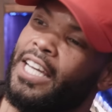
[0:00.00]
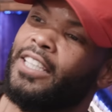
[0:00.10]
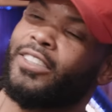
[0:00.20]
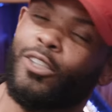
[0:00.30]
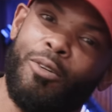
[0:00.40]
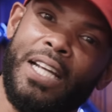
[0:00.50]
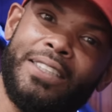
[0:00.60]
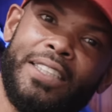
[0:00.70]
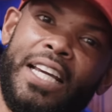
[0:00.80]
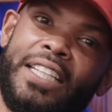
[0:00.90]
into
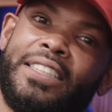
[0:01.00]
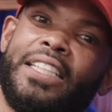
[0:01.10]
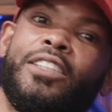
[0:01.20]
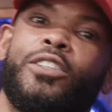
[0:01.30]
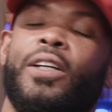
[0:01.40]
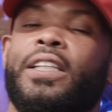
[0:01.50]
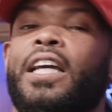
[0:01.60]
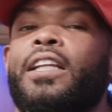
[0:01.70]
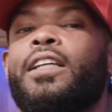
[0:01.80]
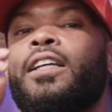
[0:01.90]
Rated 18. So
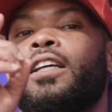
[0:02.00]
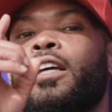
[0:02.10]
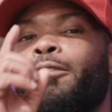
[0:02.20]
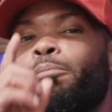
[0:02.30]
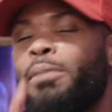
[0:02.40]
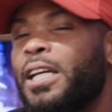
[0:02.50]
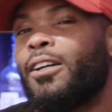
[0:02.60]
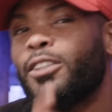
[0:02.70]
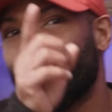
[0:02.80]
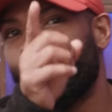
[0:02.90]
again, big
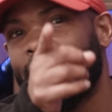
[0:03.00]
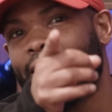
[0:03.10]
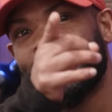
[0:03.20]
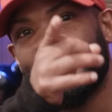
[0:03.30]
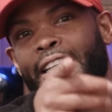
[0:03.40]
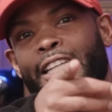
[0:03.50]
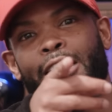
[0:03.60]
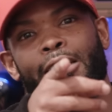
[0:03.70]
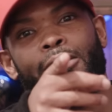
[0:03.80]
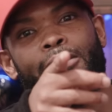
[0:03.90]
up the Rated
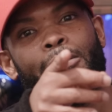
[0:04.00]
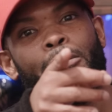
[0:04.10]
18.